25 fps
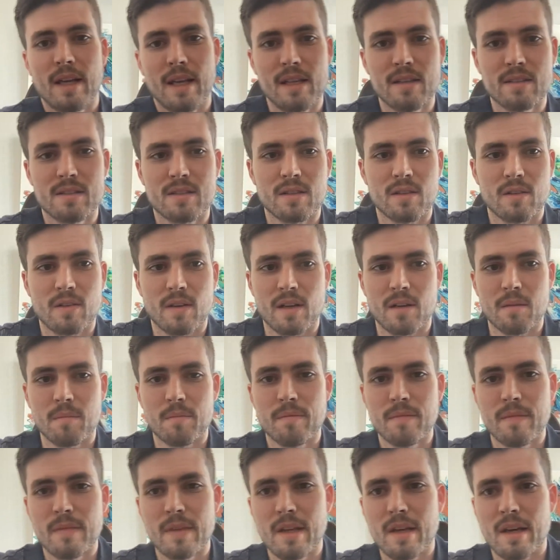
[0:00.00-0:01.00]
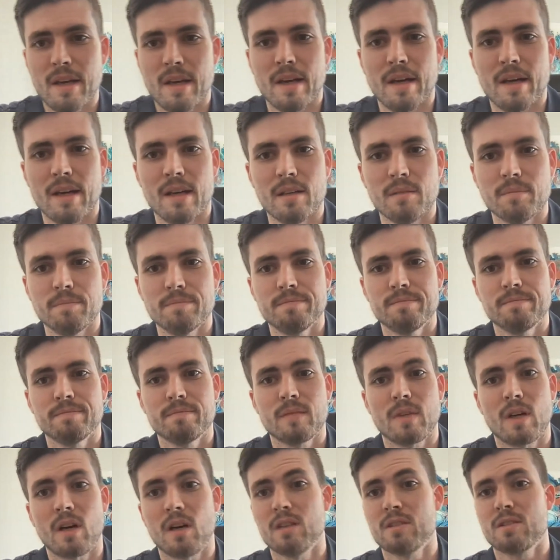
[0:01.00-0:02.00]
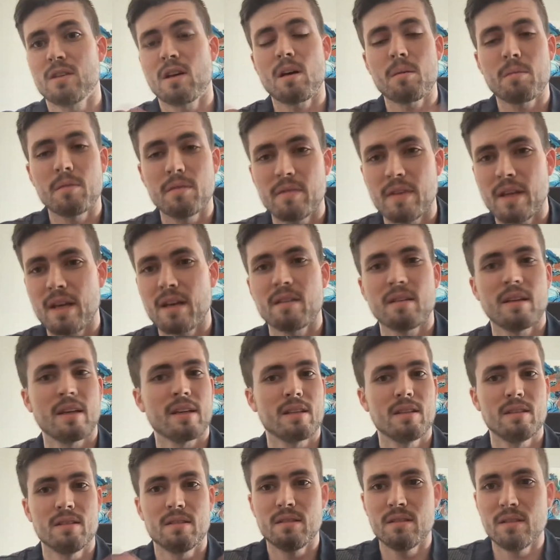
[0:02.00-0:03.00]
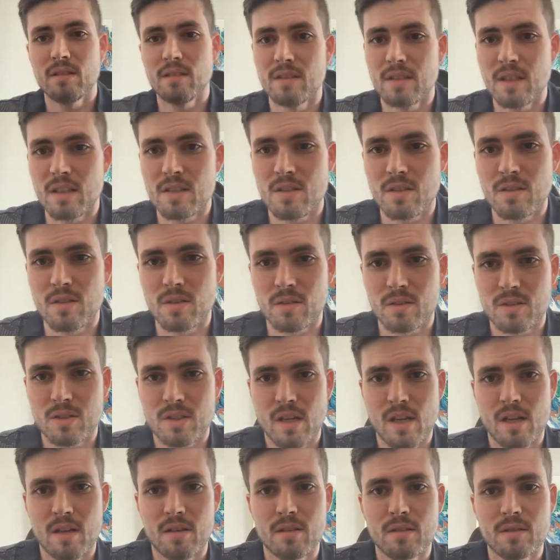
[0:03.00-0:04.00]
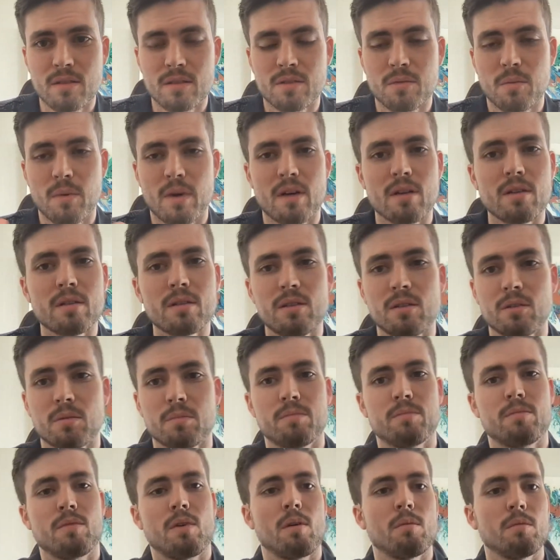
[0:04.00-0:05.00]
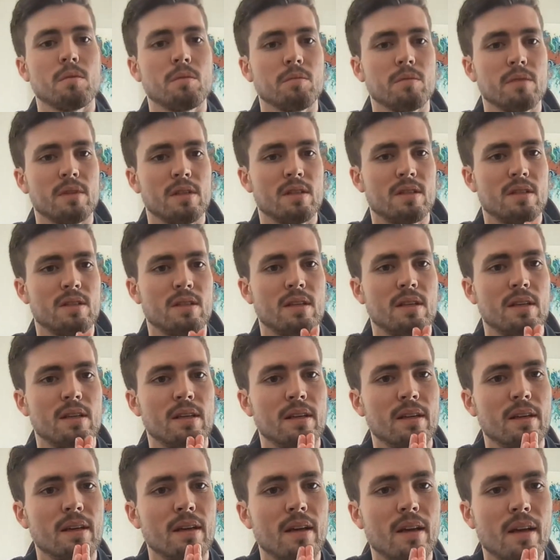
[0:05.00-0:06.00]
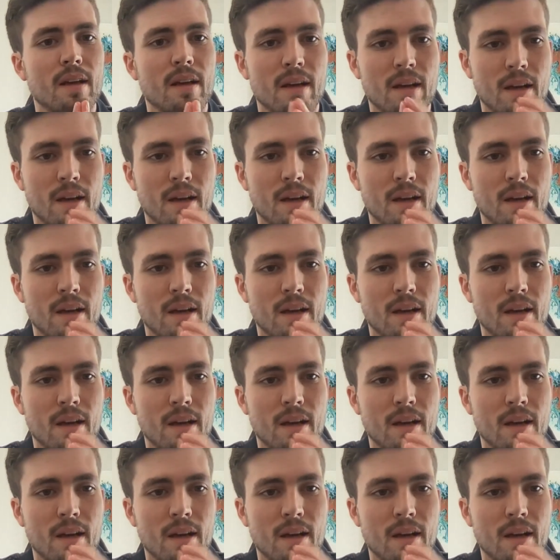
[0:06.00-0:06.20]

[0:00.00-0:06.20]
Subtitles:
Instagram. On top of that, like a digital channel as well, you'll probably see